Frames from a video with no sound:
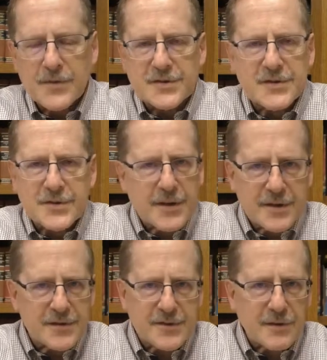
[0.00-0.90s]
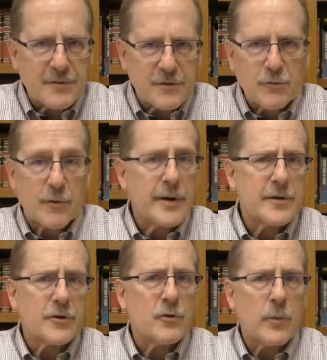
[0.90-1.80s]
The sting is even
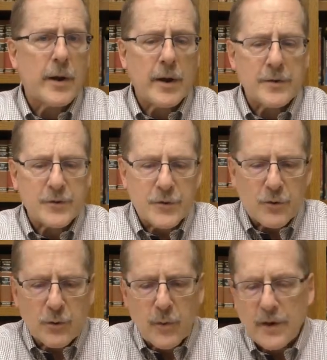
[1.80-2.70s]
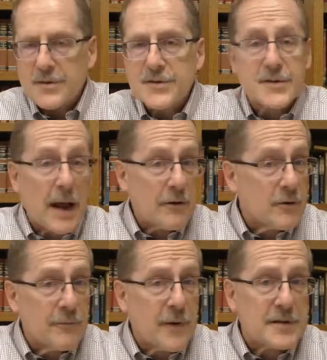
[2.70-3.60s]
greater when you are
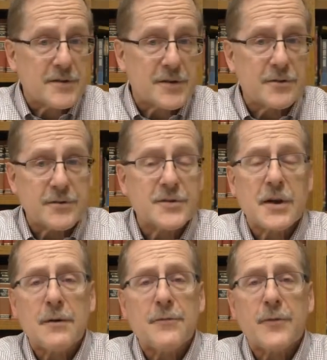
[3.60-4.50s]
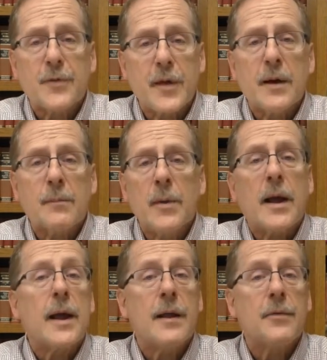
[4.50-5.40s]
sacrificing yourself for them
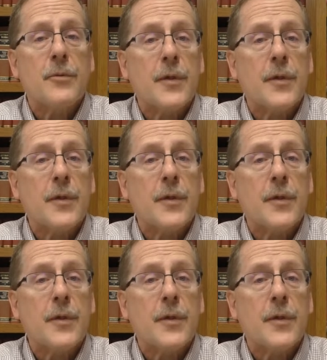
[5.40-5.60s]
and